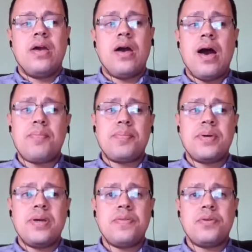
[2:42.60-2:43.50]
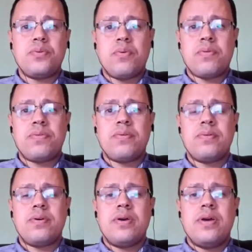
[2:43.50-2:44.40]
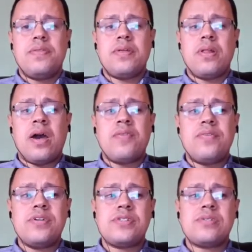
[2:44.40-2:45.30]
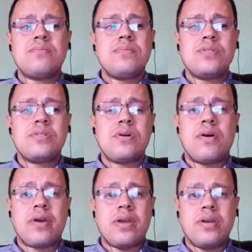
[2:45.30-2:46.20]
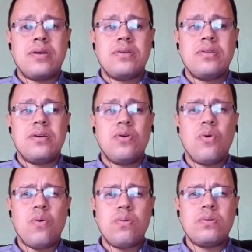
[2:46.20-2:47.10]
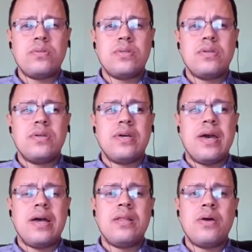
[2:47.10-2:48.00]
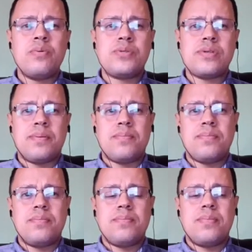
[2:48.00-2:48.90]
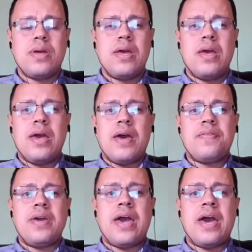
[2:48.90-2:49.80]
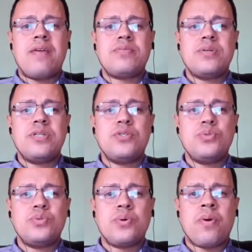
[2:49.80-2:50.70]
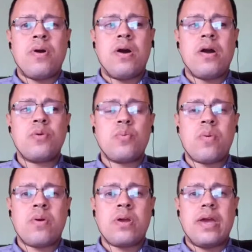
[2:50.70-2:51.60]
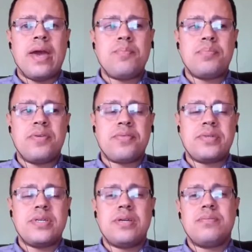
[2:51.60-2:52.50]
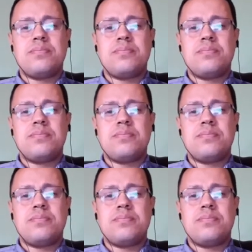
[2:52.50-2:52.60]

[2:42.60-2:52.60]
Up in the north, the life is stark, cold, and lonesome, and they have to endure hard work and poverty.